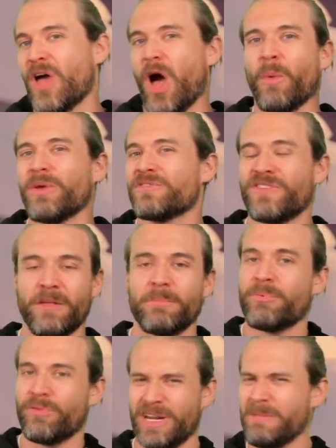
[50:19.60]
always
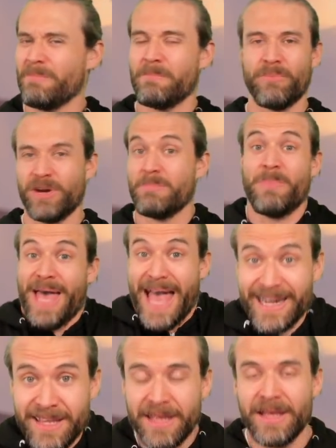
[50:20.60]
felt pretty
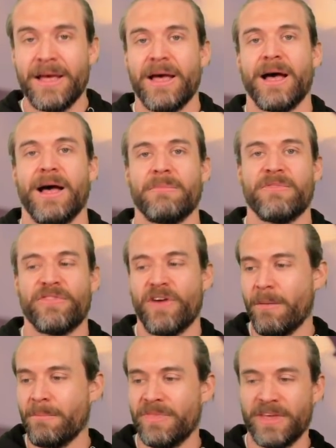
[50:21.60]
bad
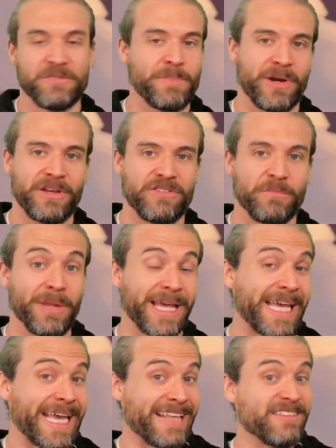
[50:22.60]
from the experience of
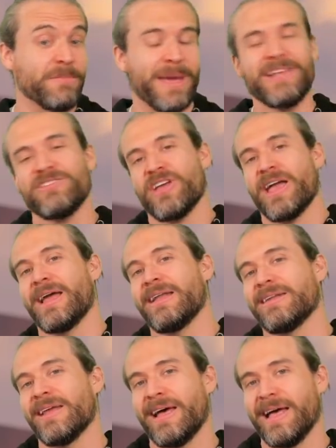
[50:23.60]
playing against Mage,
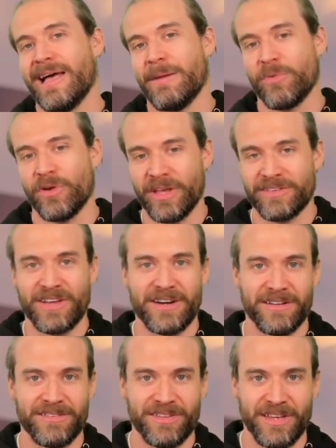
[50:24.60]
and I'm really
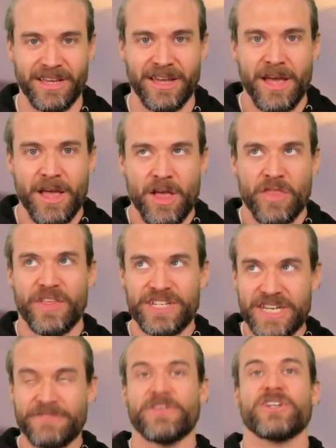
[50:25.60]
excited to see the
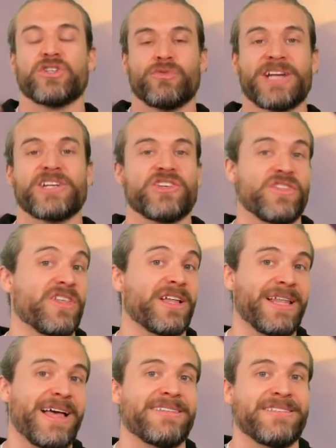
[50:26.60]
different direction the
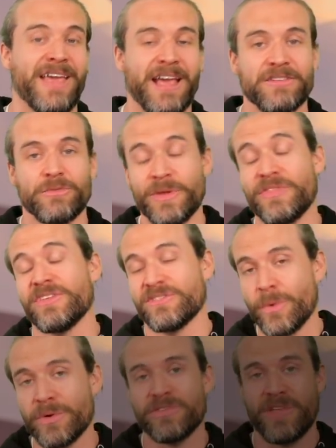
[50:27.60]
class takes with this
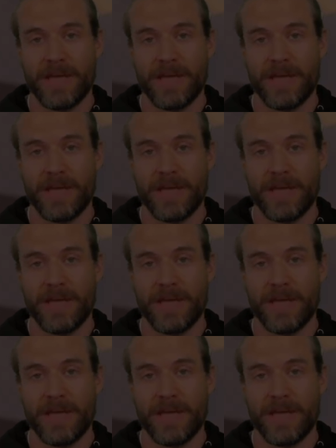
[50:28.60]
core set.